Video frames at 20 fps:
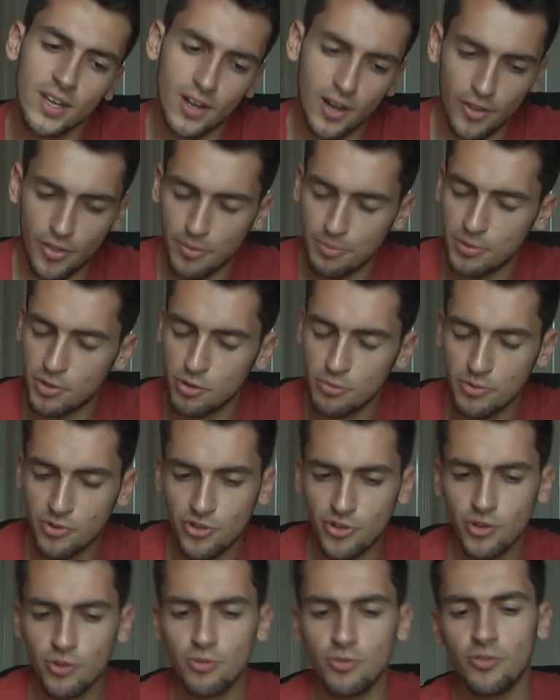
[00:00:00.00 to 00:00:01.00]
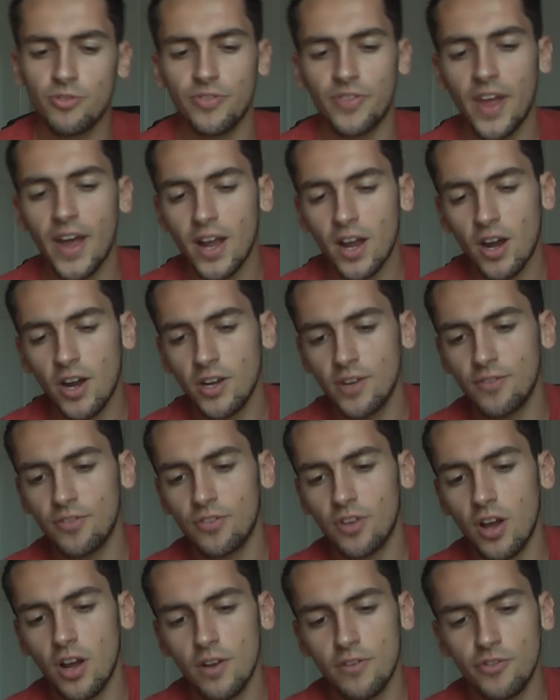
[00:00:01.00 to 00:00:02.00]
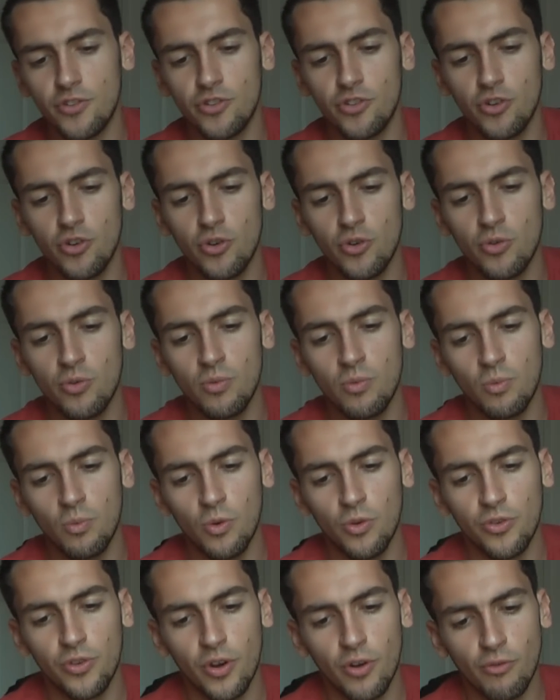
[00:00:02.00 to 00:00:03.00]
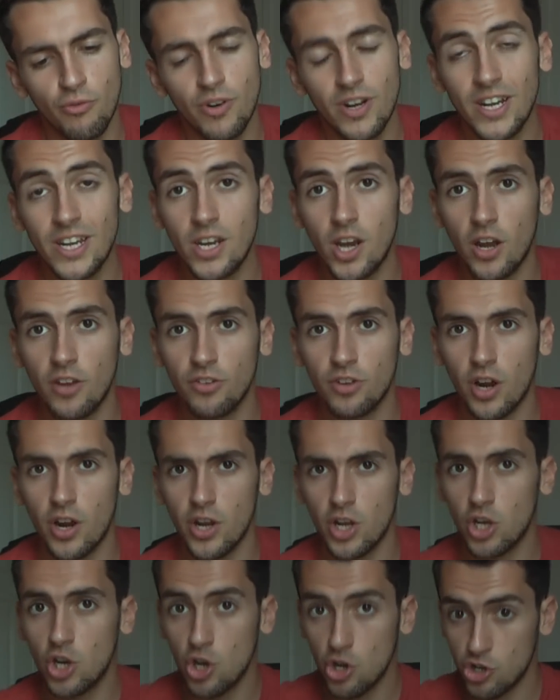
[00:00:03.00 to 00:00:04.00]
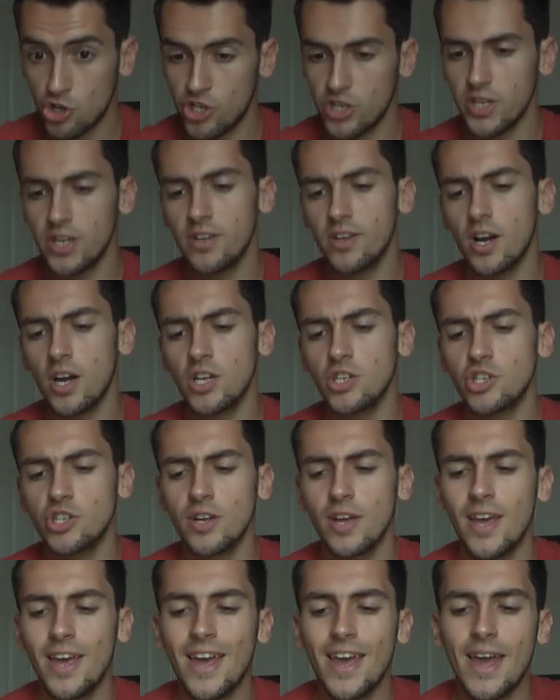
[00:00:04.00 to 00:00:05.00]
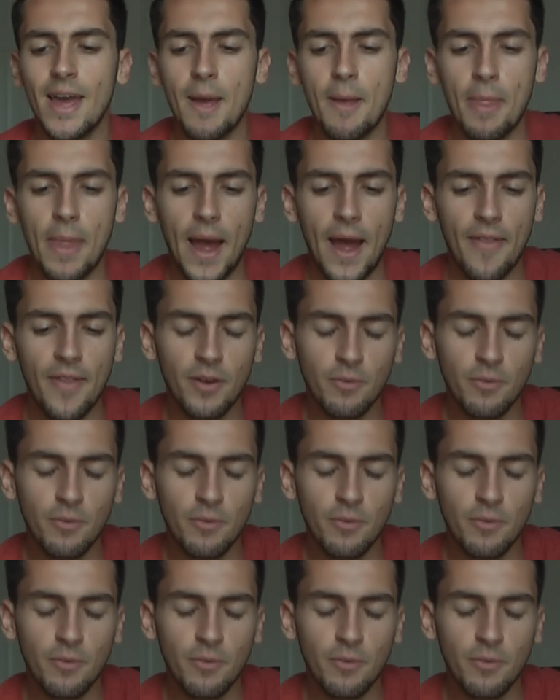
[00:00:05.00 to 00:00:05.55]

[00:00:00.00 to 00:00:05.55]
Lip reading: like the Puma shoes, that kind of style of shoe was a really nice kind of cushiony touch. And